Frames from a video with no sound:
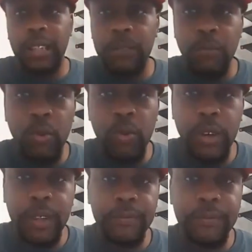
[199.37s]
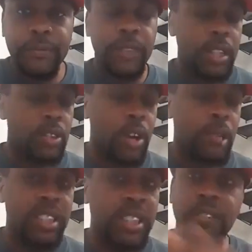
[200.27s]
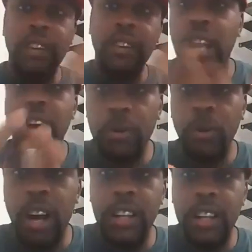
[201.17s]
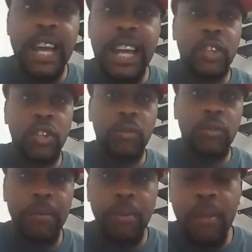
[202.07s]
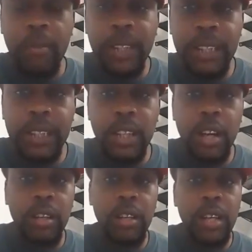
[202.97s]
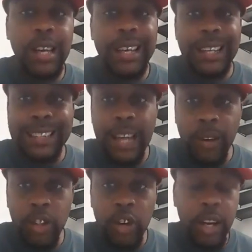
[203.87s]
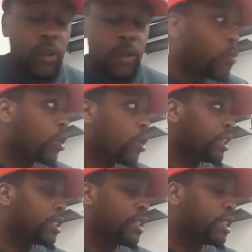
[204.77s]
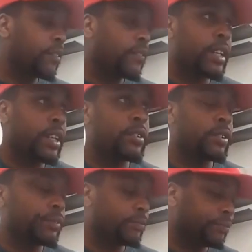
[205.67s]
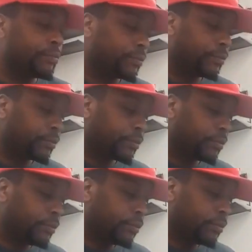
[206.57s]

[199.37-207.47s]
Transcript: spoke to my assistant this morning, so I'm just giving a follow-up call in the afternoon when they probably can talk. That's how I try to work this stuff if I can do it.